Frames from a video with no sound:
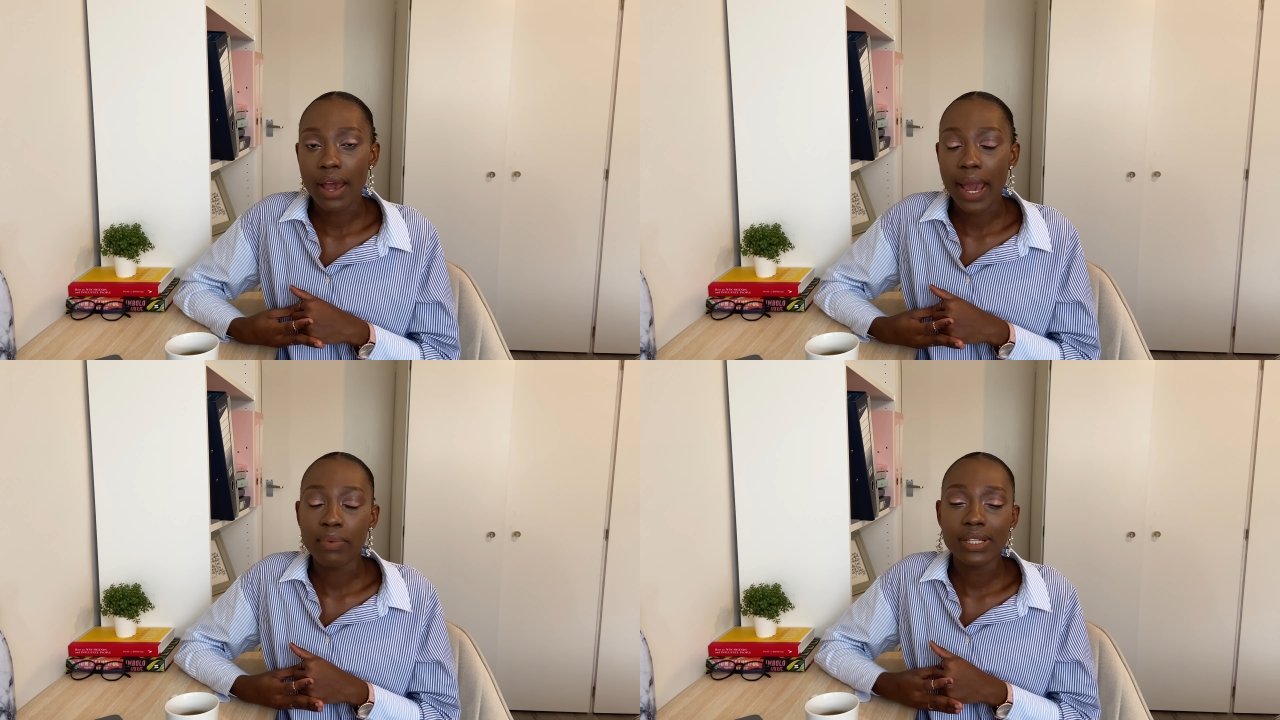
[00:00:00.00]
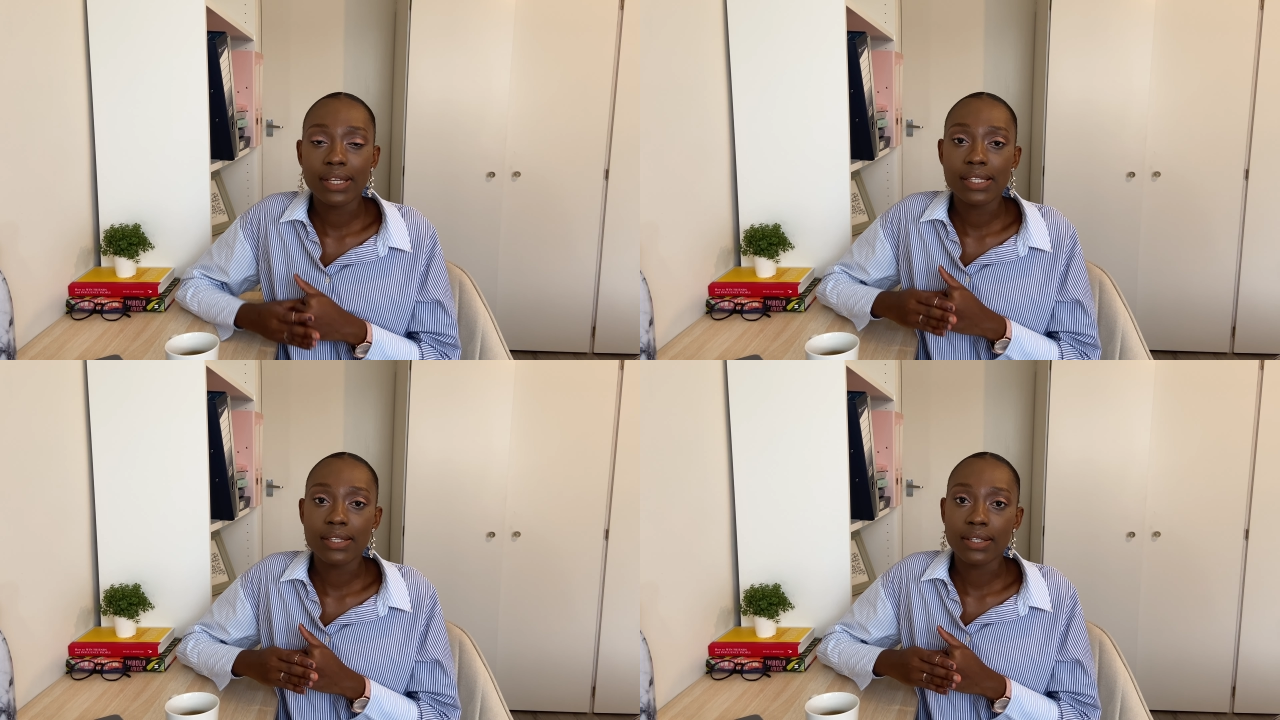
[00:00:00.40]
i
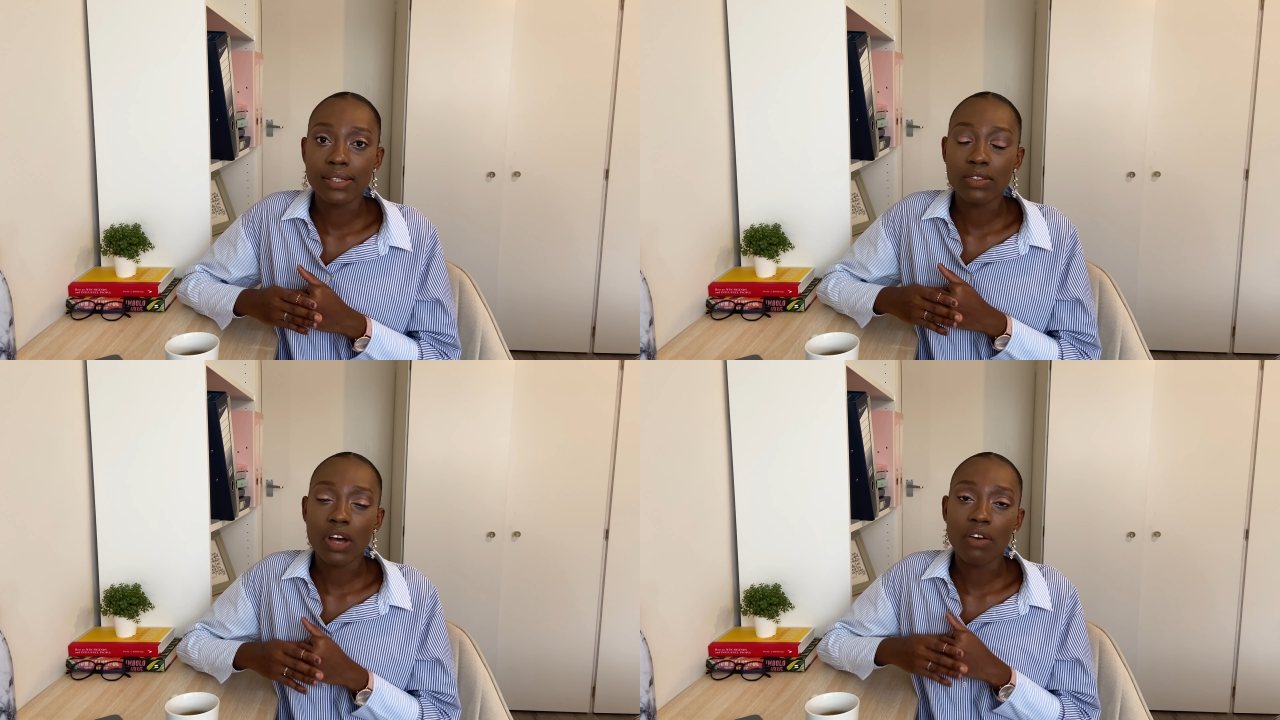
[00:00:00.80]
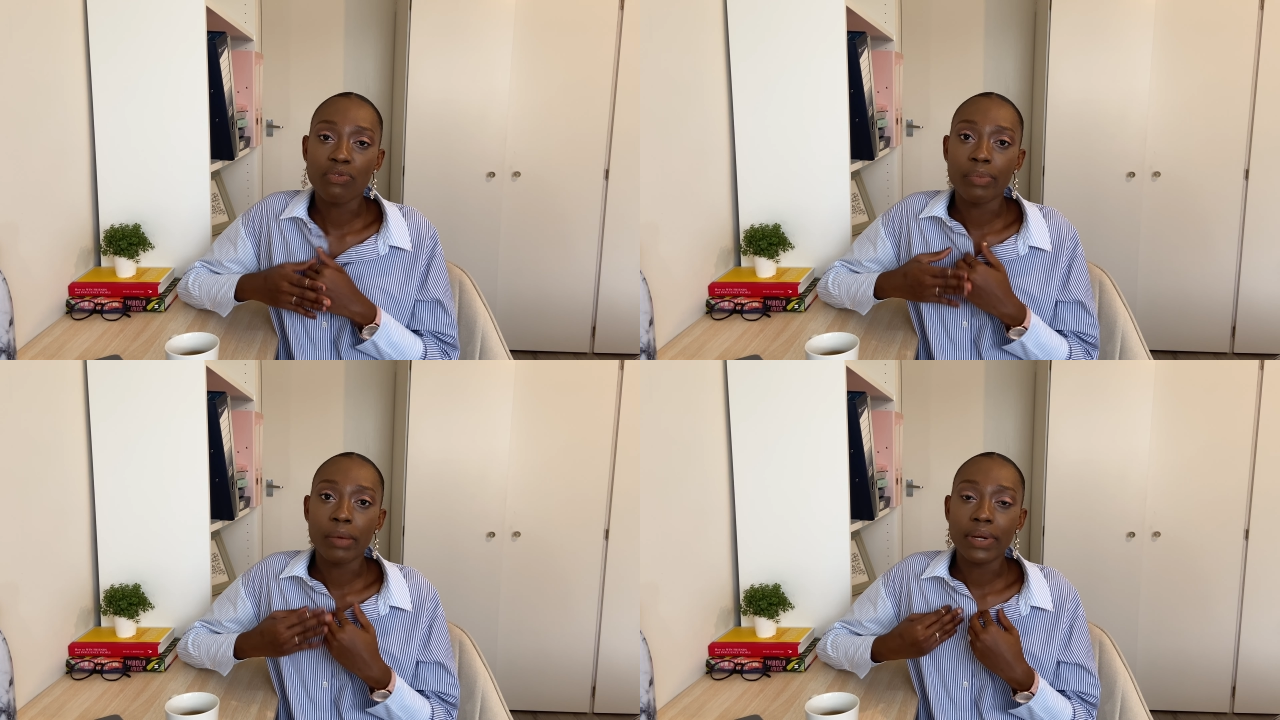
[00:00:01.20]
wanted to start
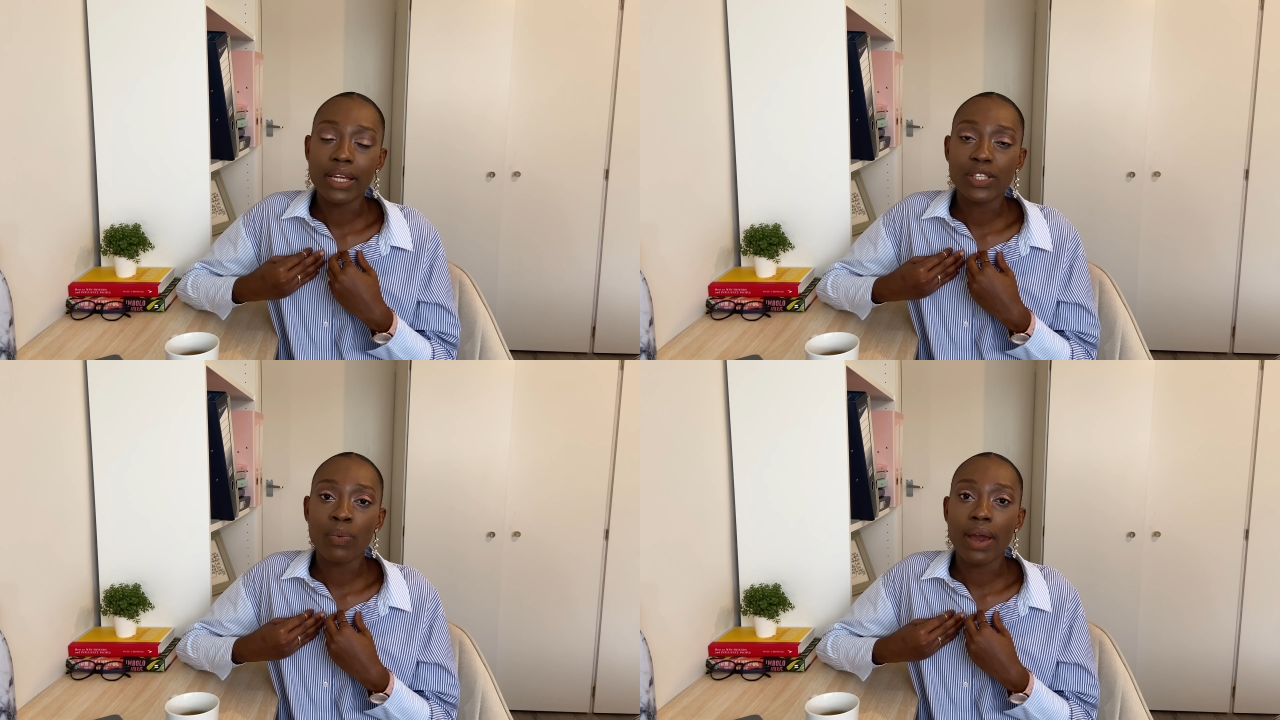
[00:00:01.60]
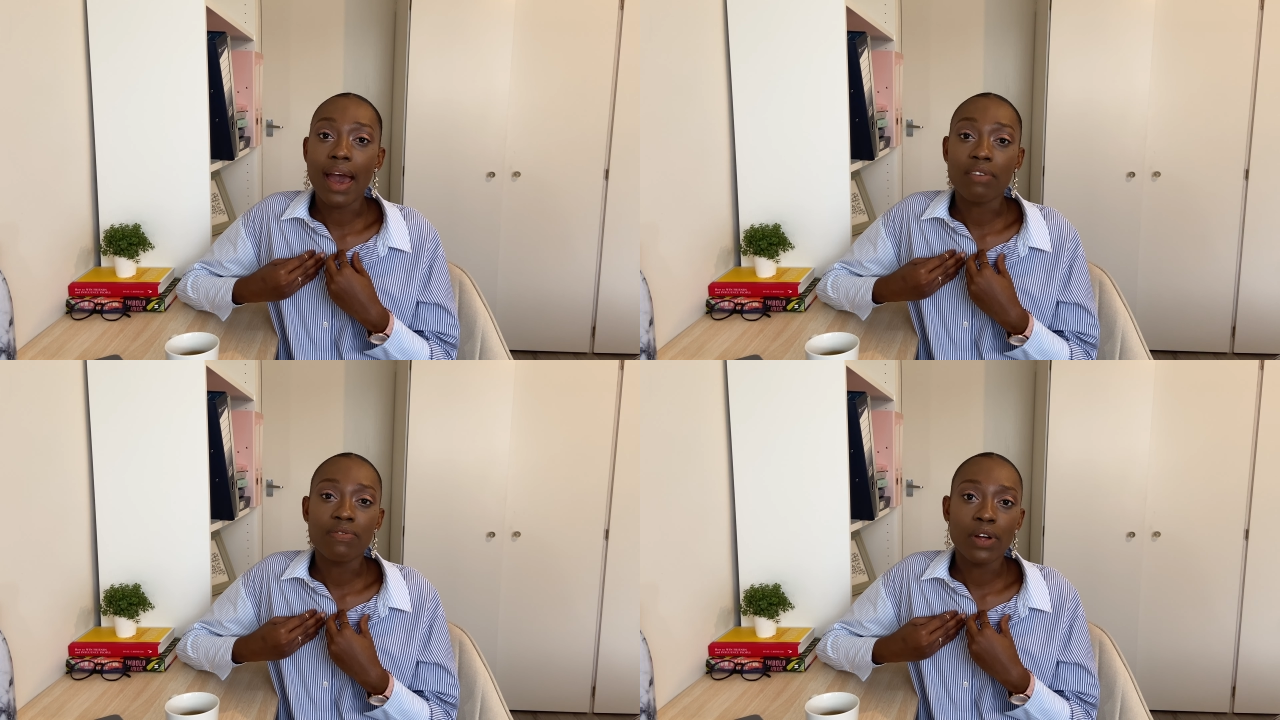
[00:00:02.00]
from a place where
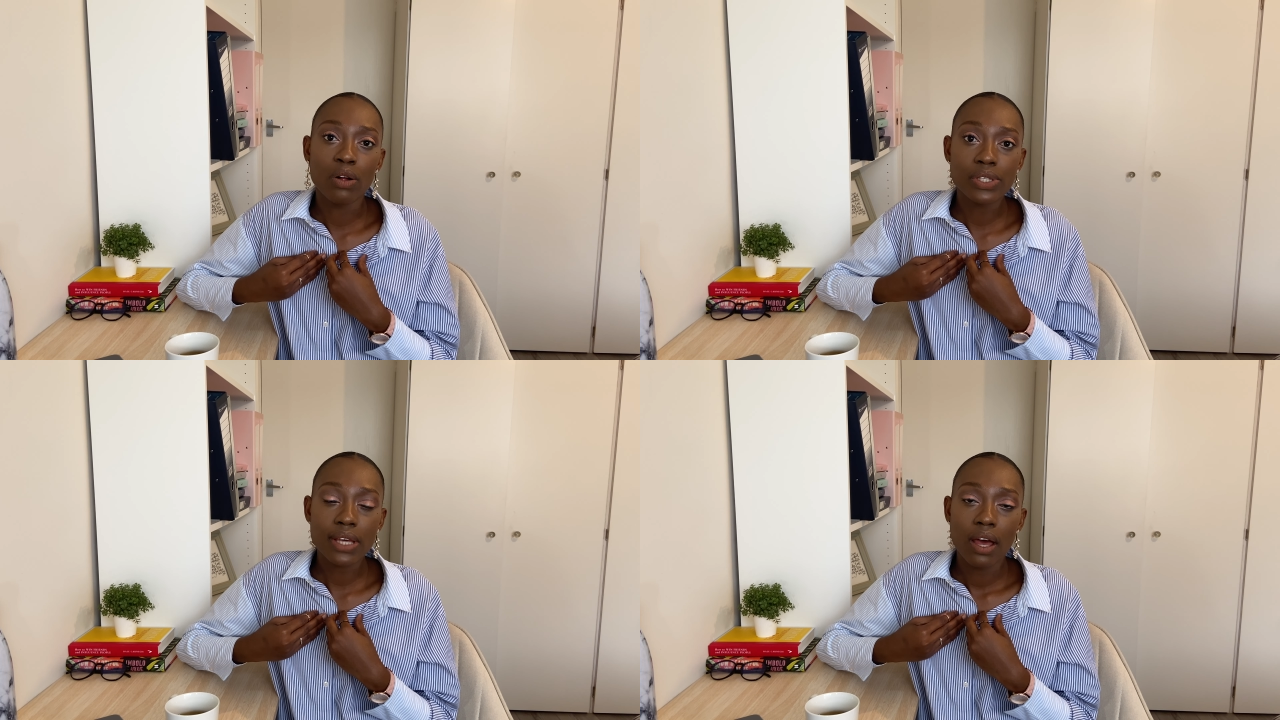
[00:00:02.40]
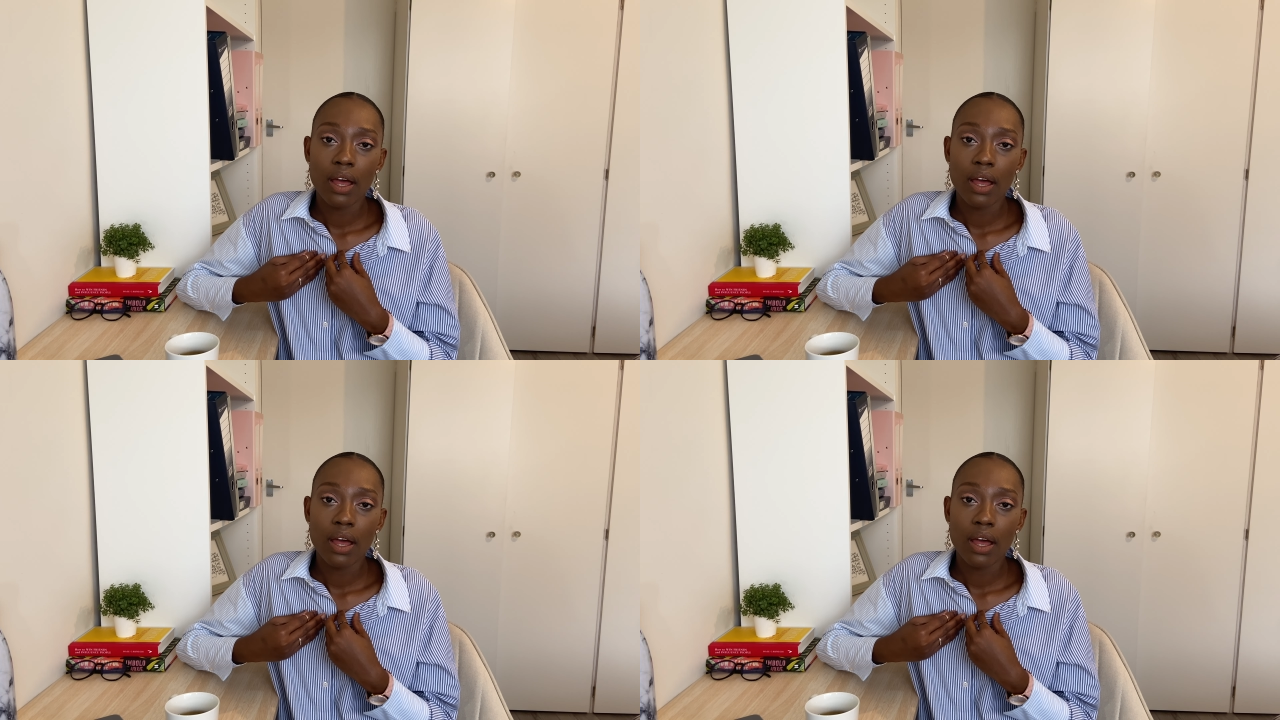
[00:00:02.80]
i felt